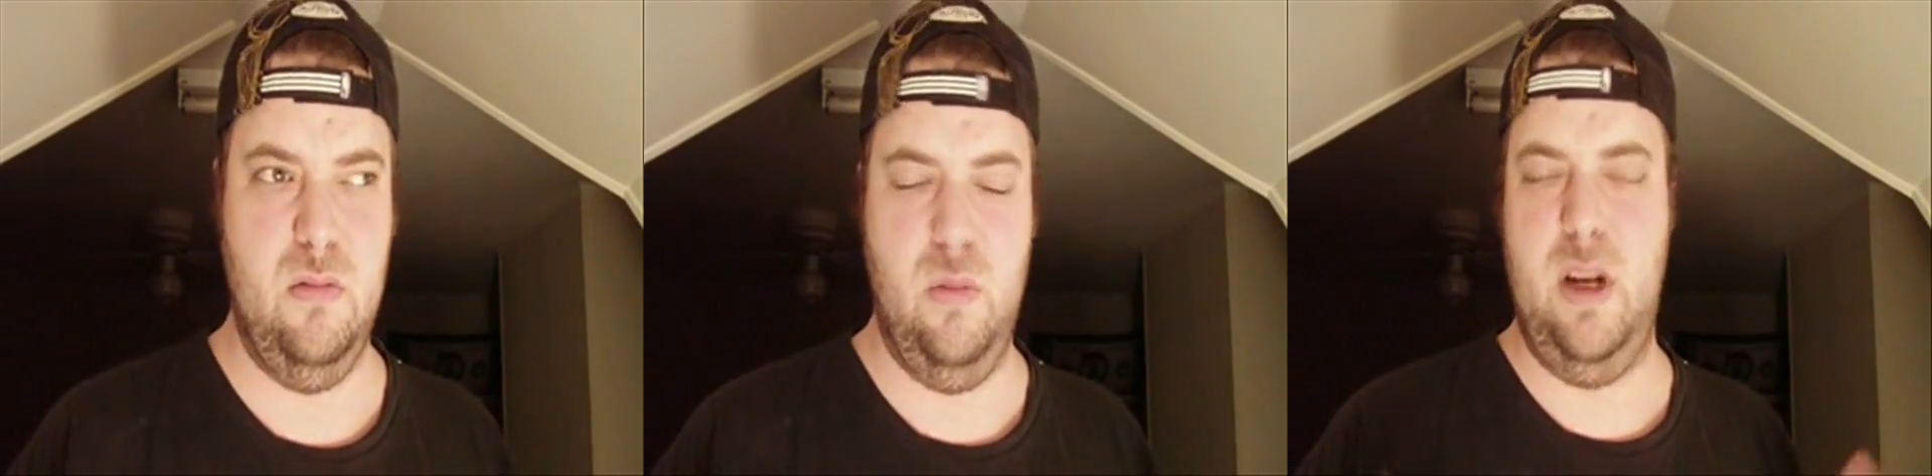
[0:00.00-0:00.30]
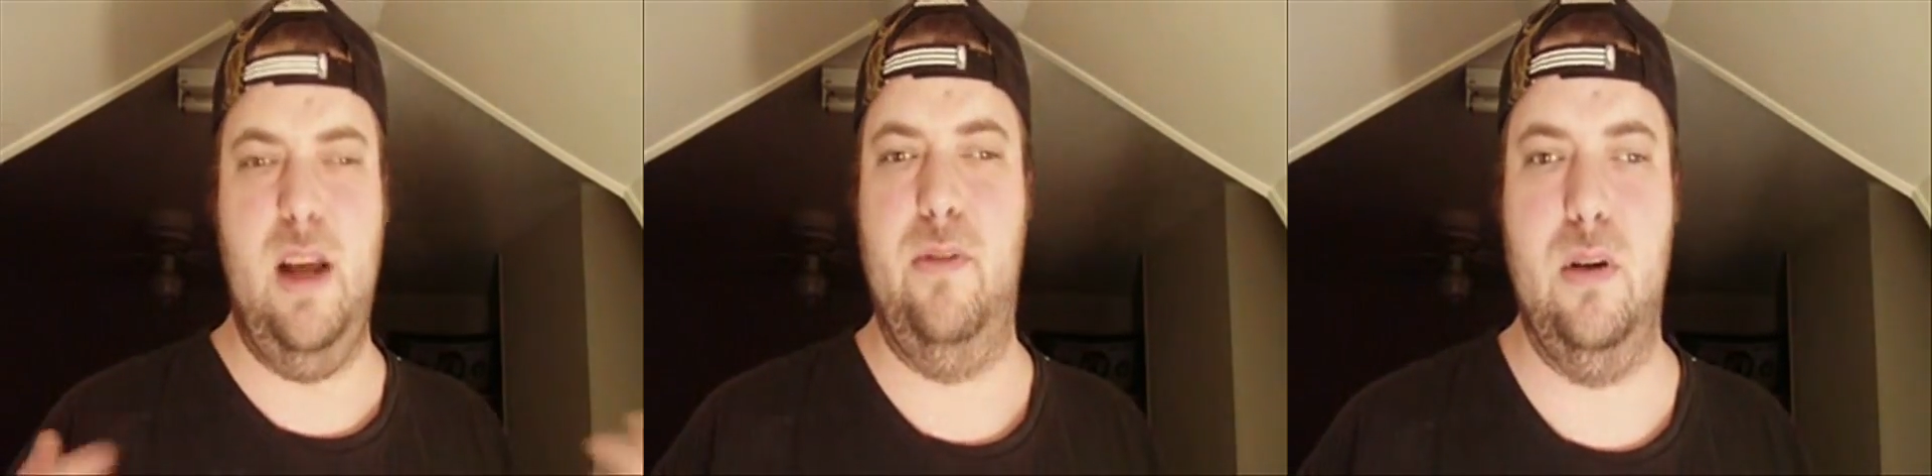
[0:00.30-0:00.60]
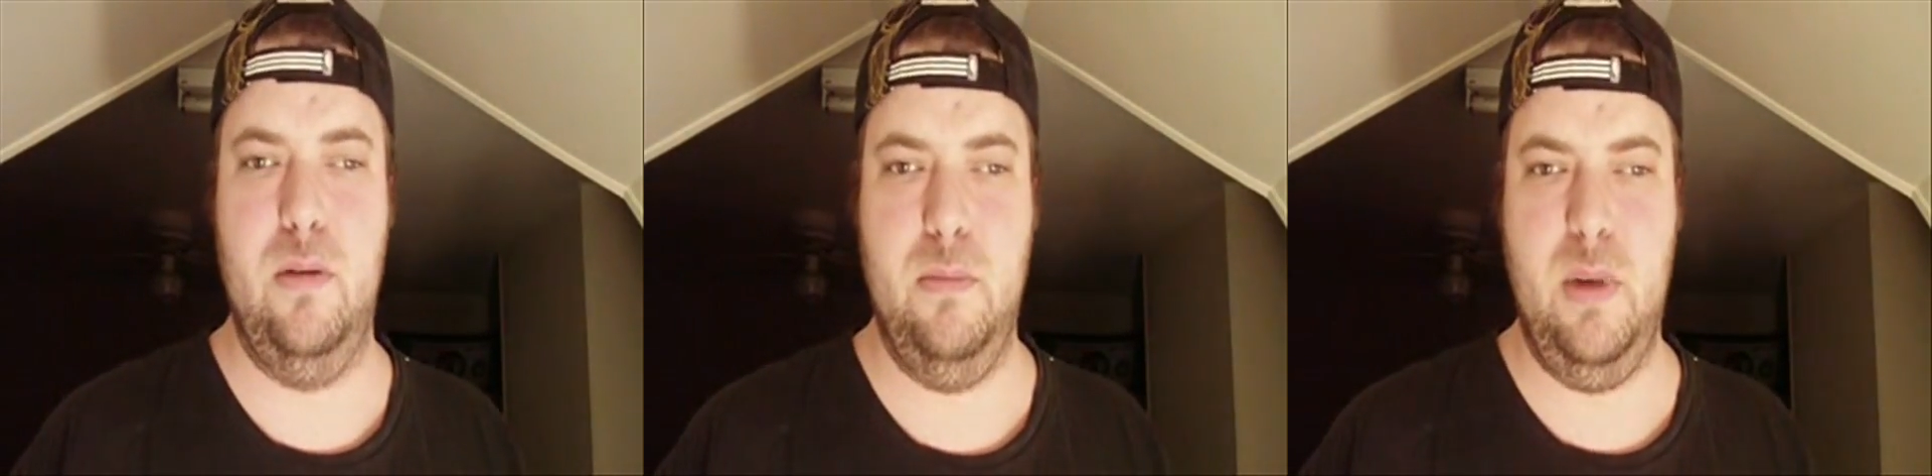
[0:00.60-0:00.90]

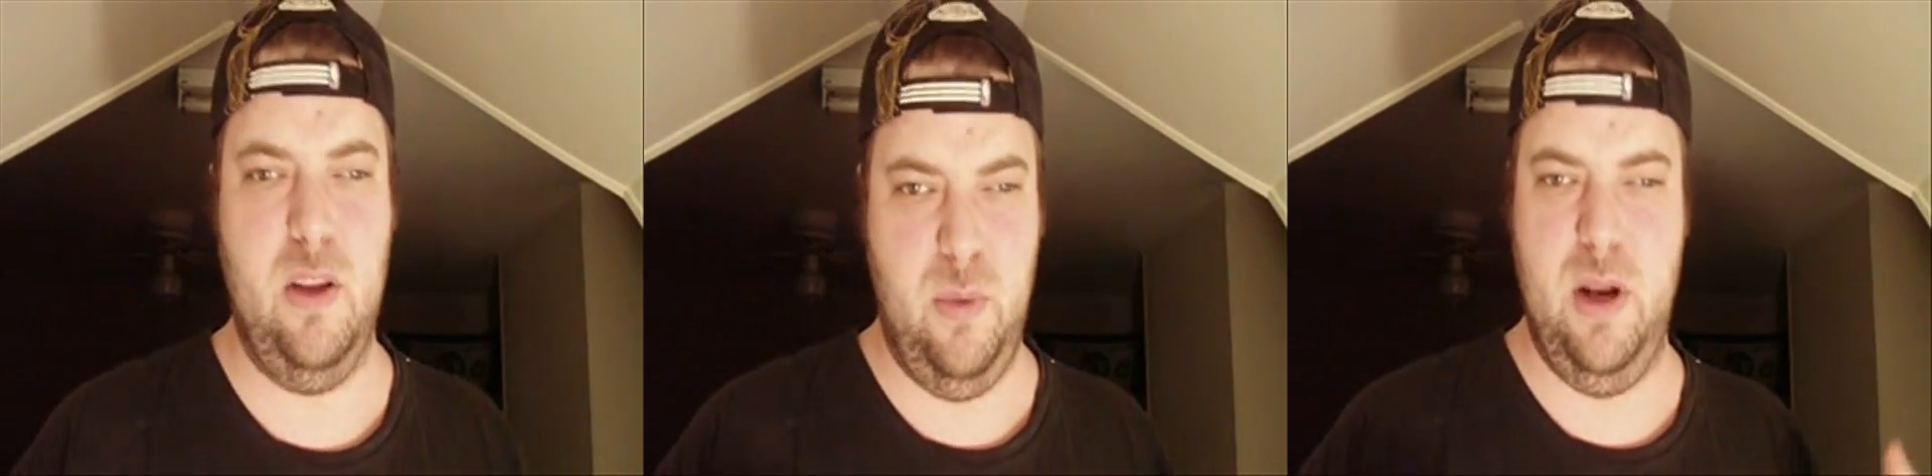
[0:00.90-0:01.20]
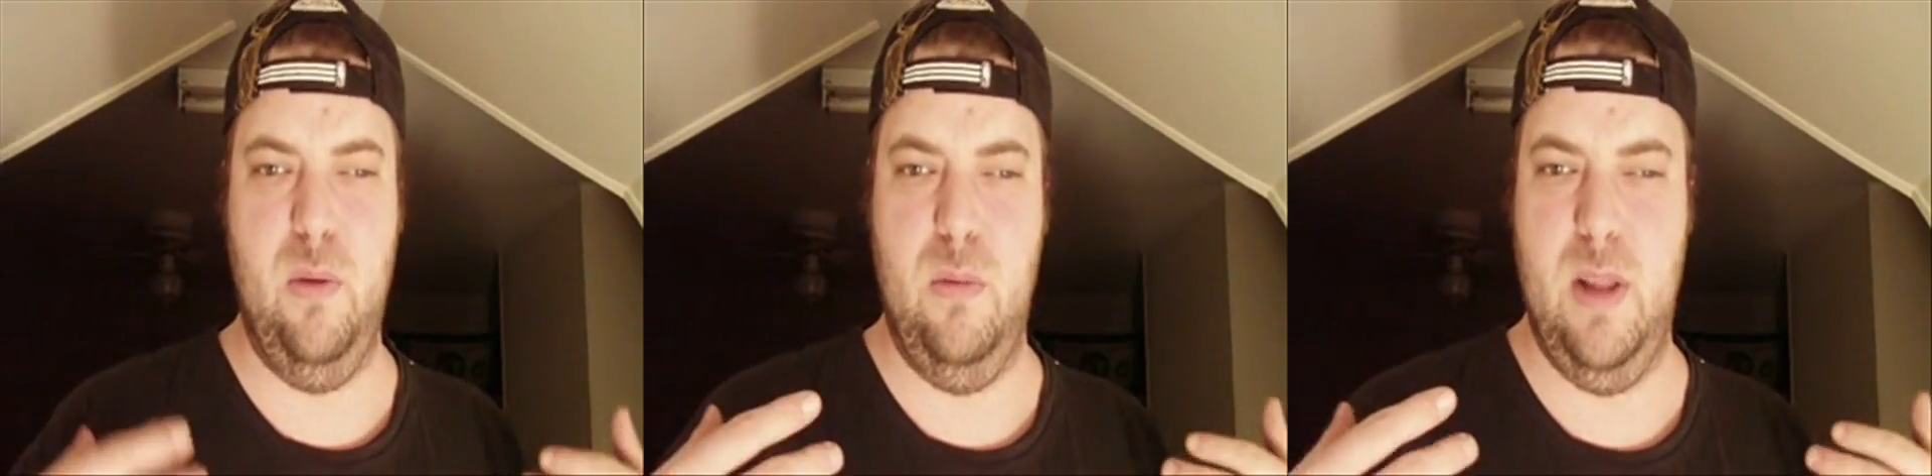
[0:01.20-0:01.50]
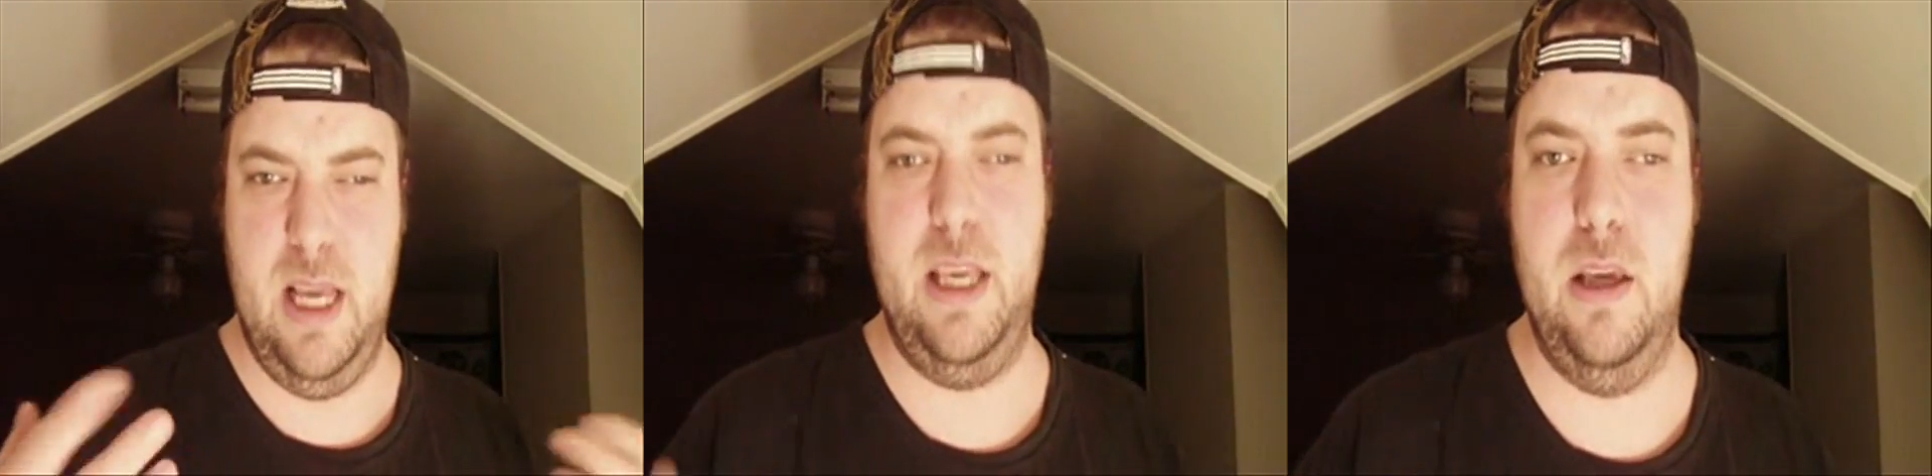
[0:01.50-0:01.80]
whatever, because we don't
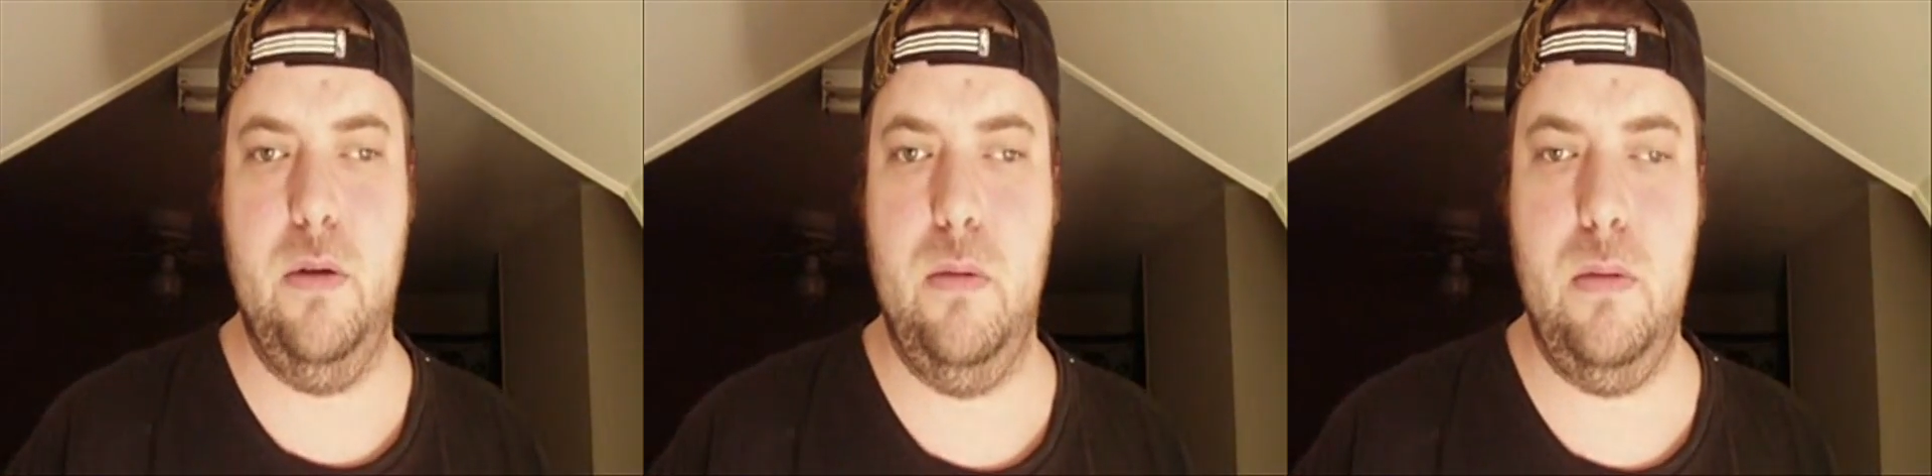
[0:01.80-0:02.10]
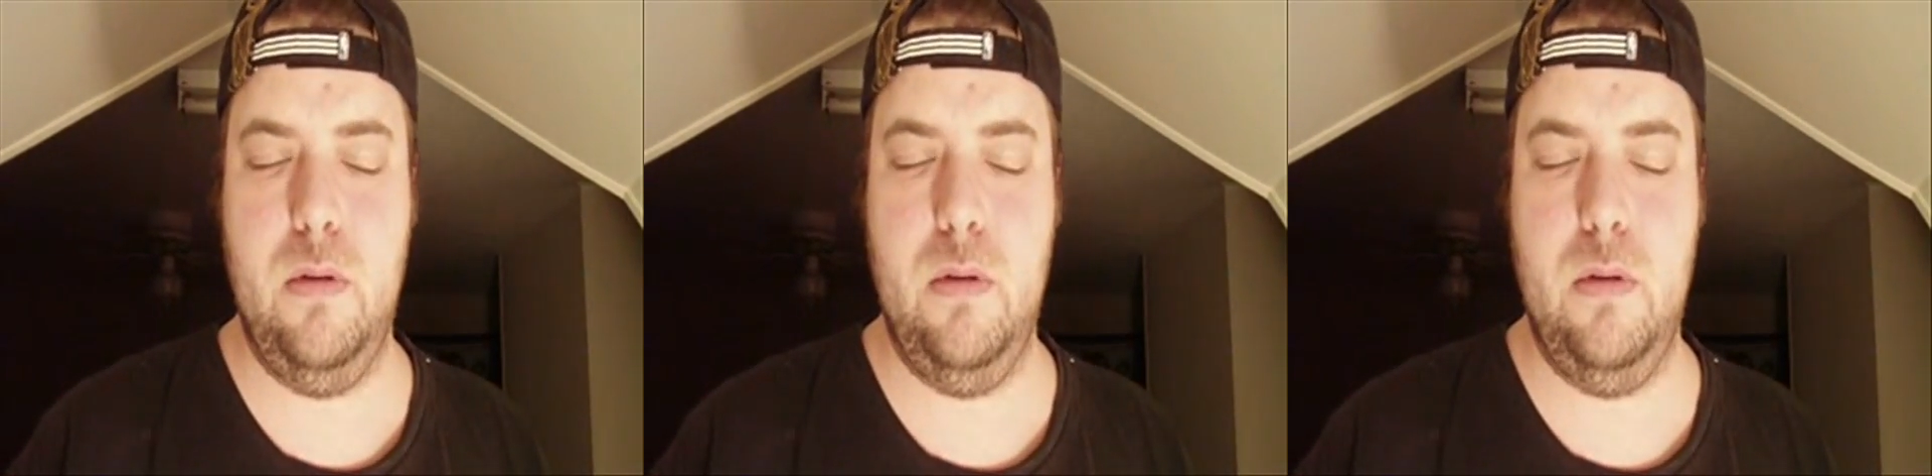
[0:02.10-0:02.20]
like you.